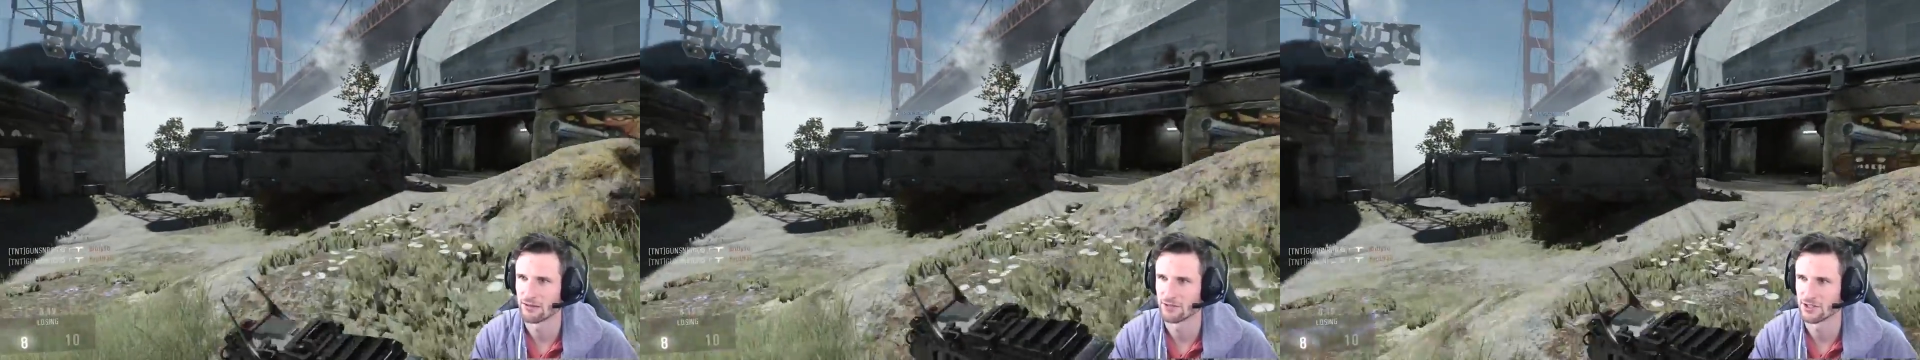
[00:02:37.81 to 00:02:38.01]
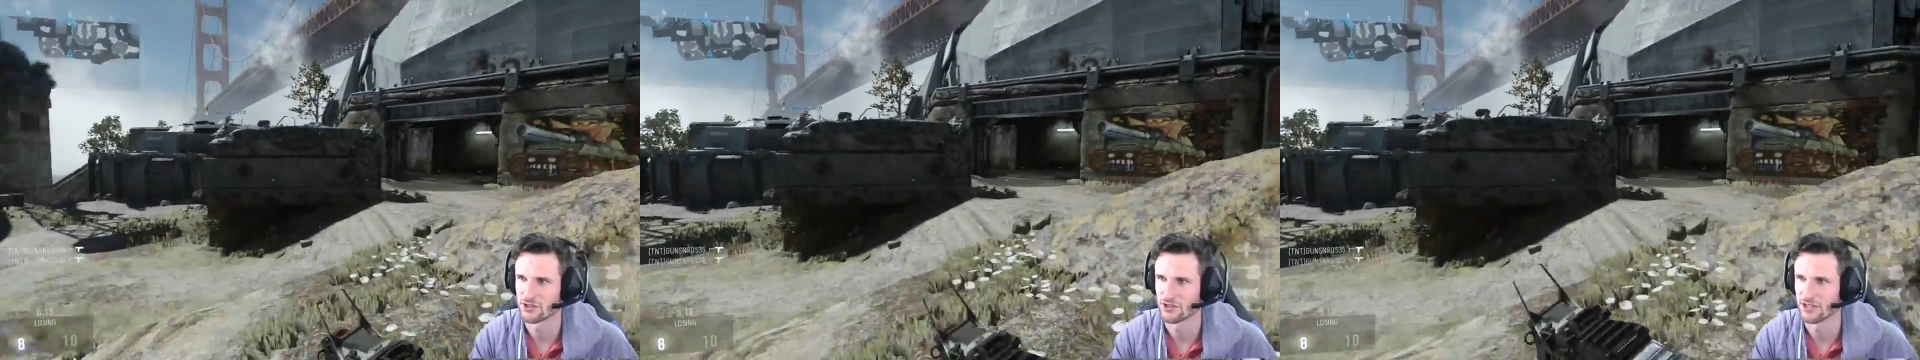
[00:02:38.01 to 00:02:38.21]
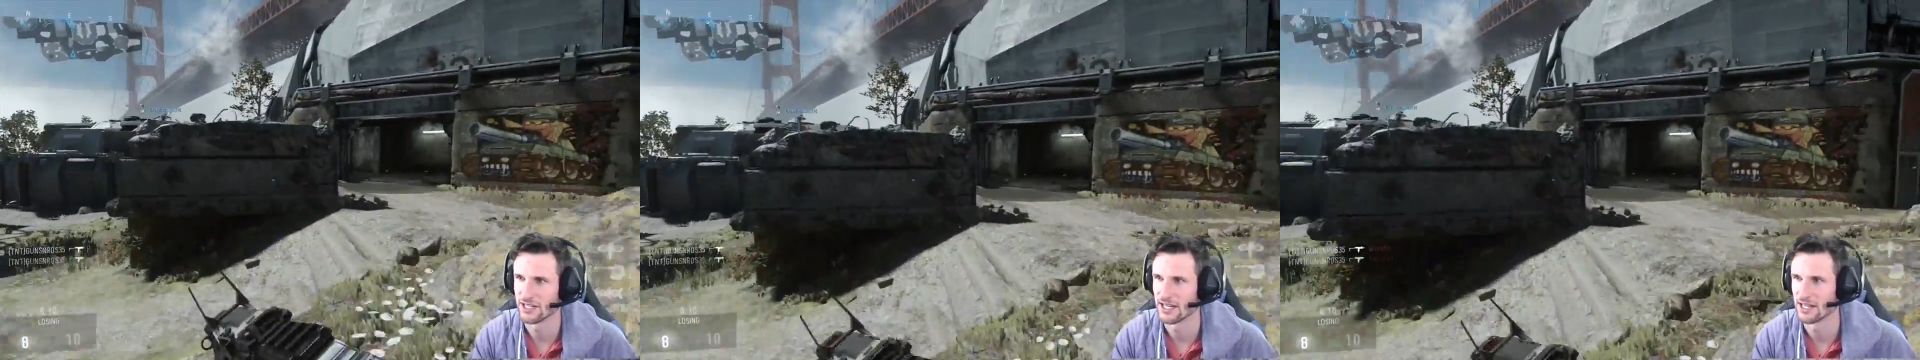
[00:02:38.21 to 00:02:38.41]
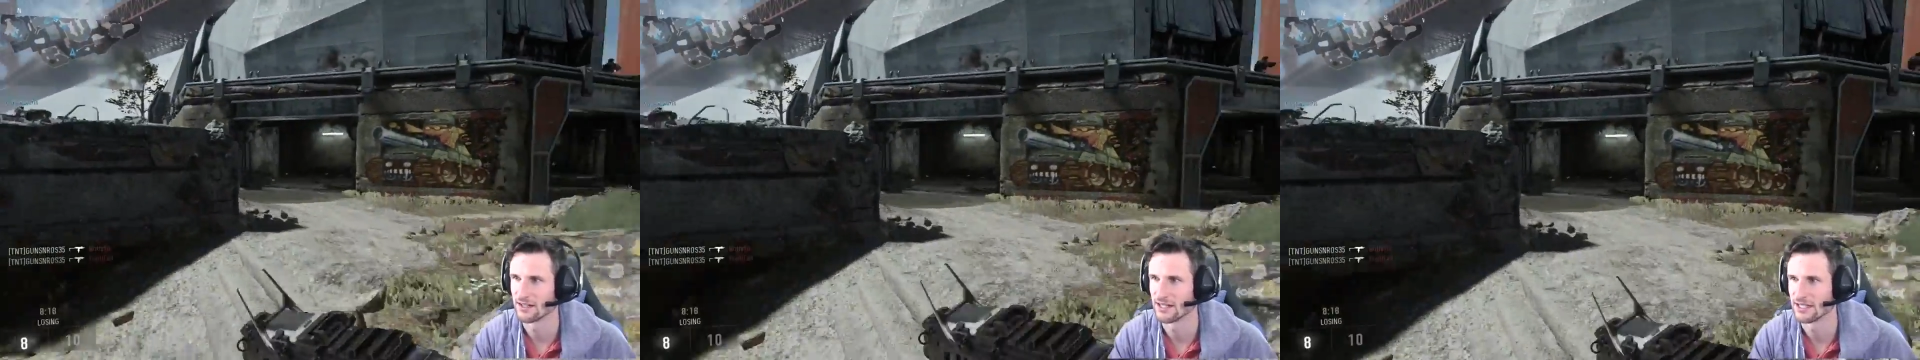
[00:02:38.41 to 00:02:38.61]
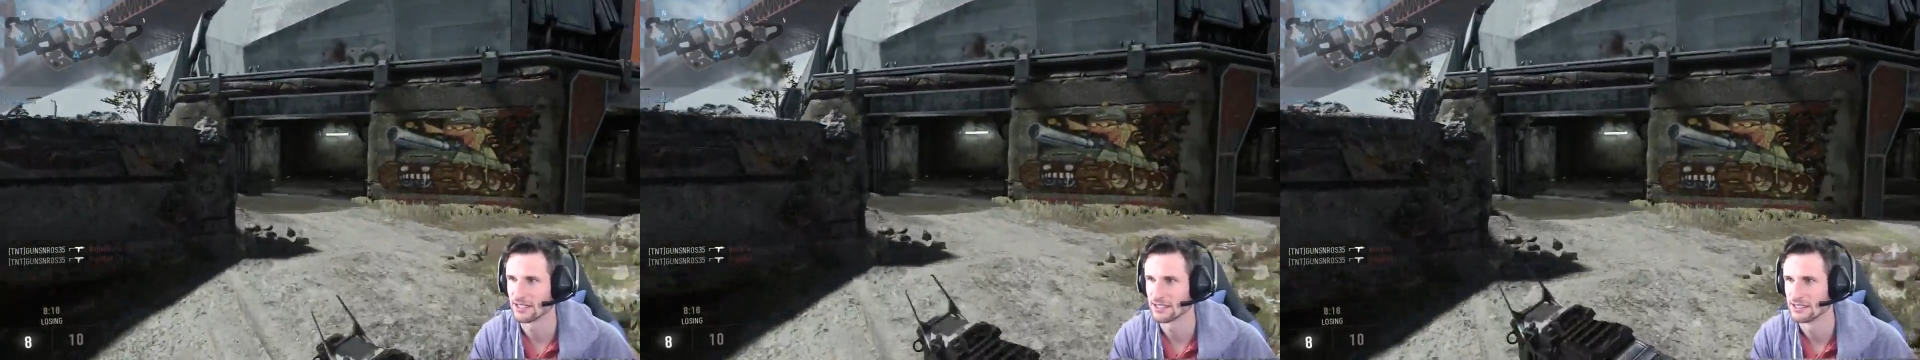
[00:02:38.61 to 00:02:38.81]
retreat and,
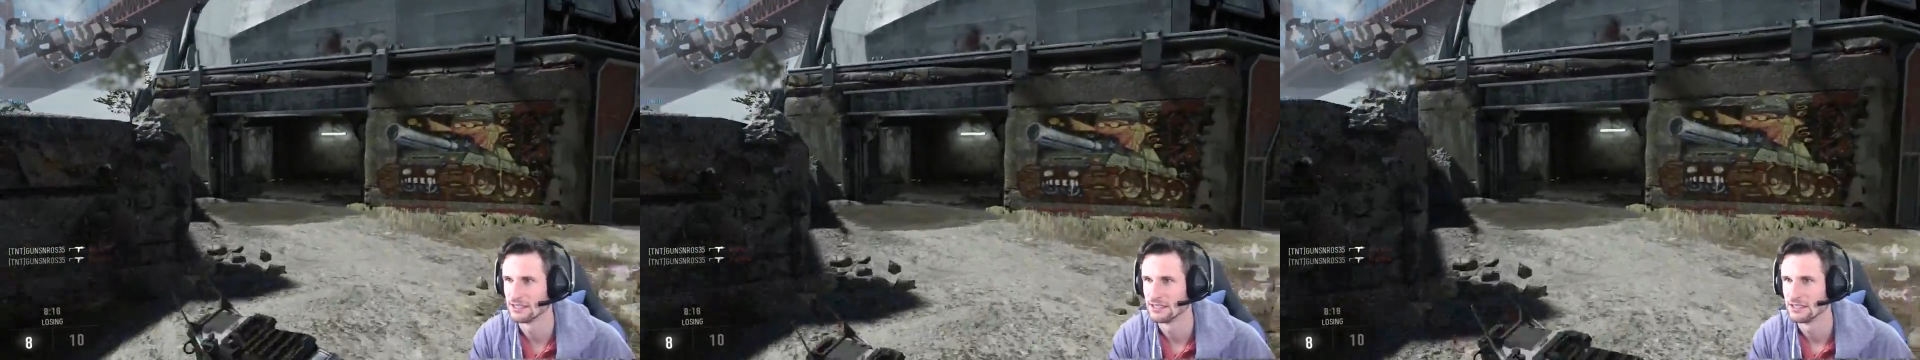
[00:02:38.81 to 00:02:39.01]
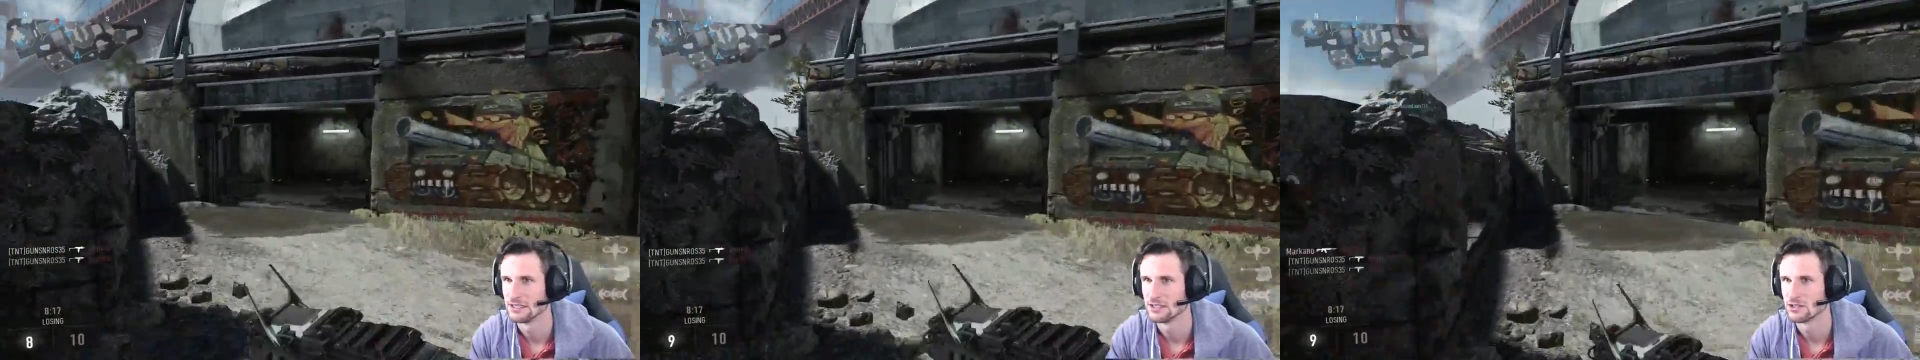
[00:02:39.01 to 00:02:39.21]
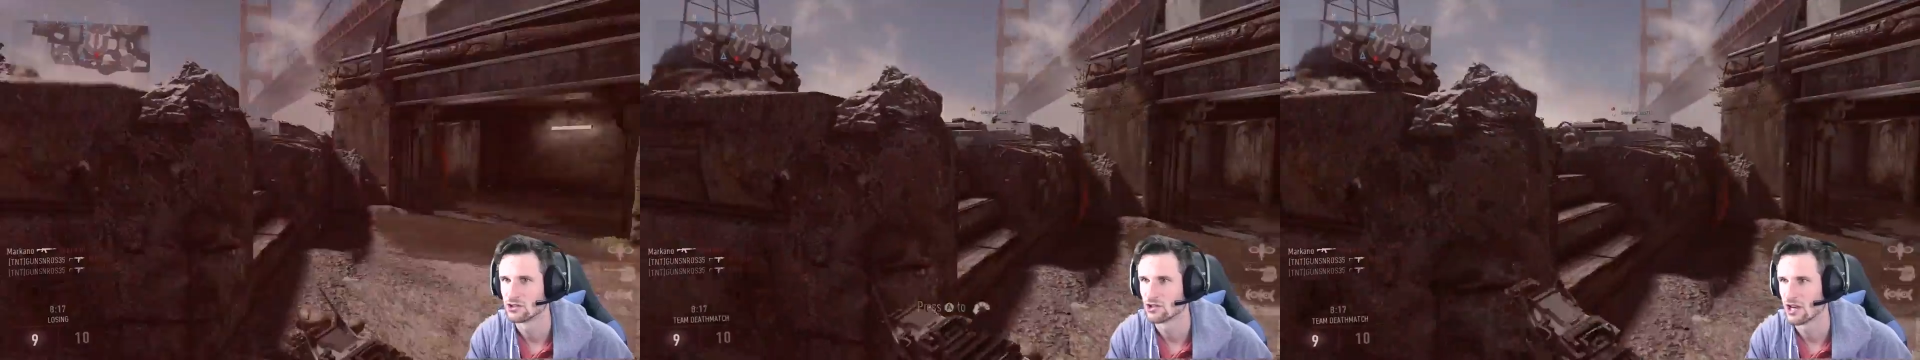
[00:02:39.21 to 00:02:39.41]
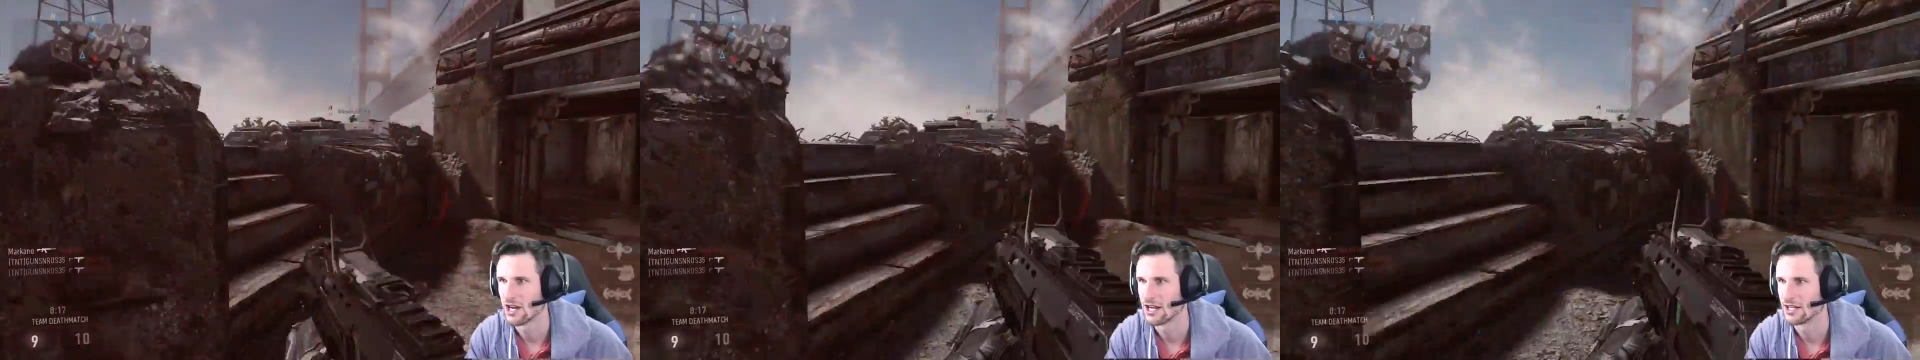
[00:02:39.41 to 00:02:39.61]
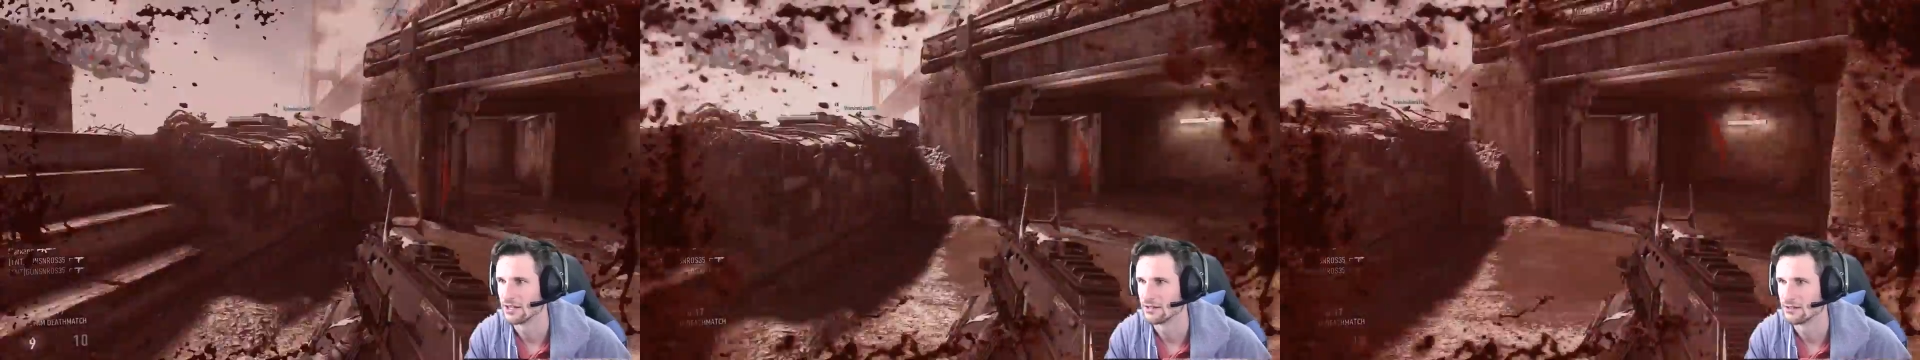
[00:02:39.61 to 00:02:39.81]
like, trying.